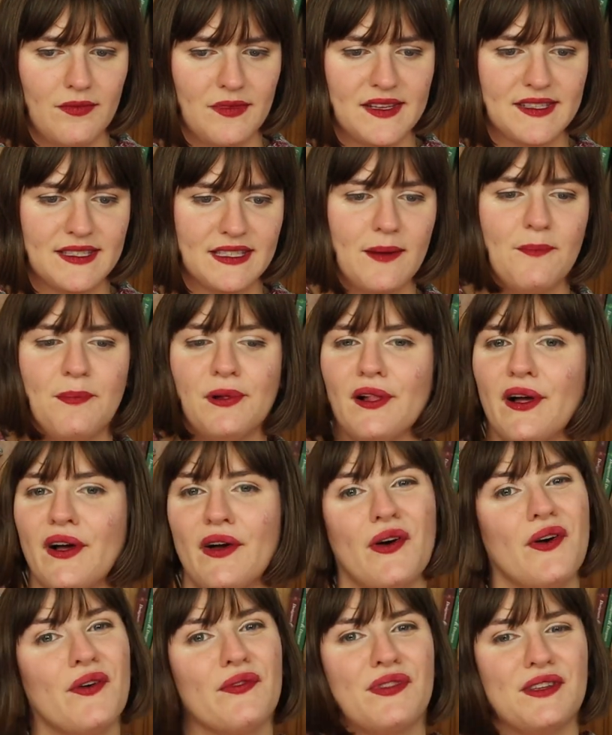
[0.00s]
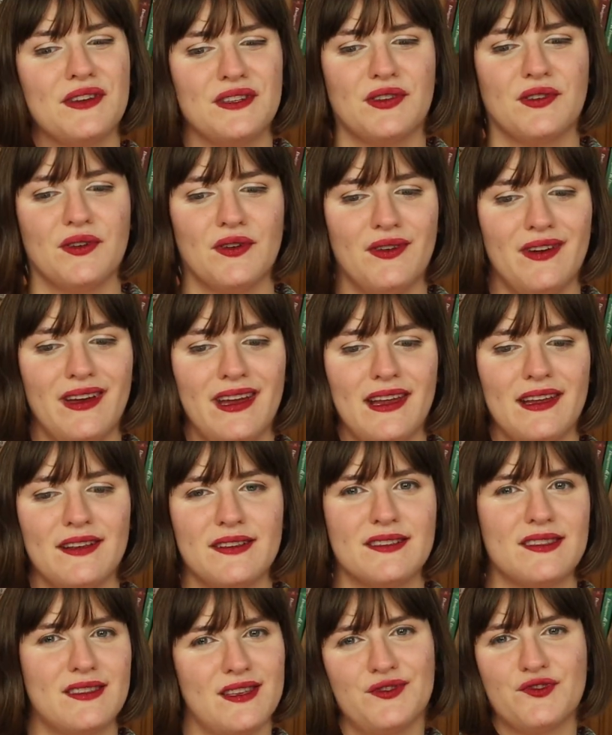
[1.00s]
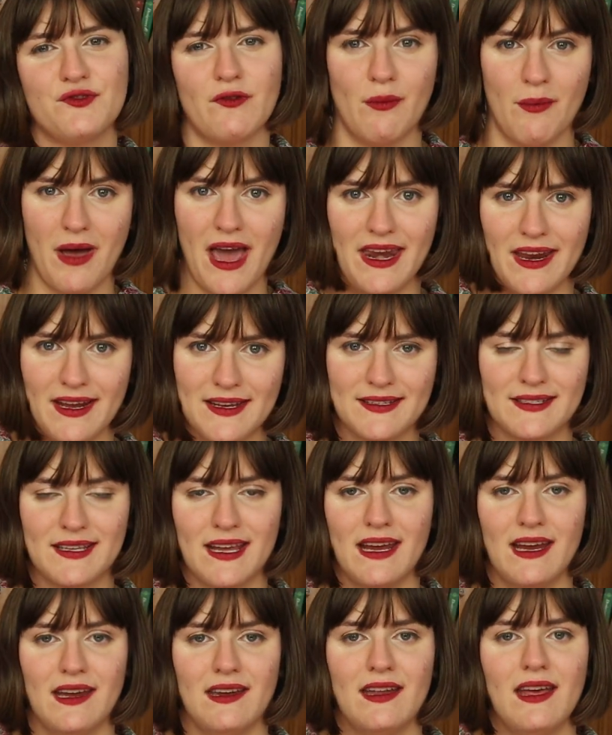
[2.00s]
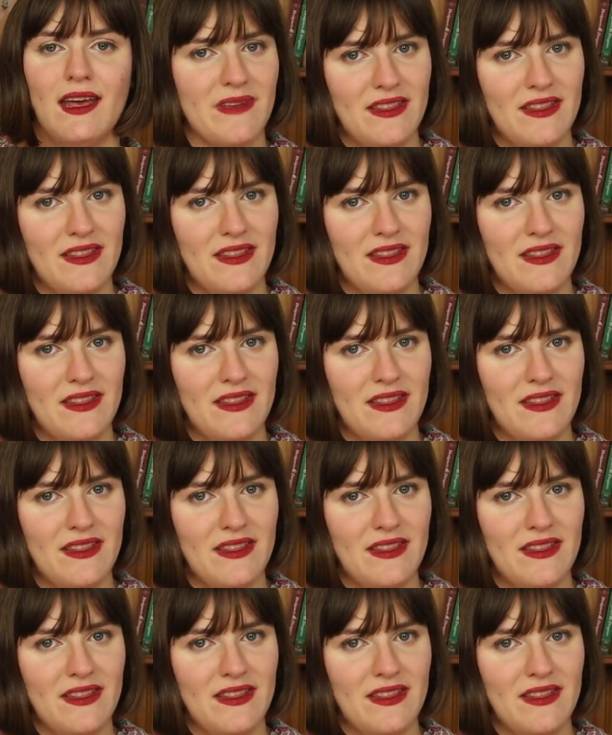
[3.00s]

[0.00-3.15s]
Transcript: The simpler of the two is the dramatic scene.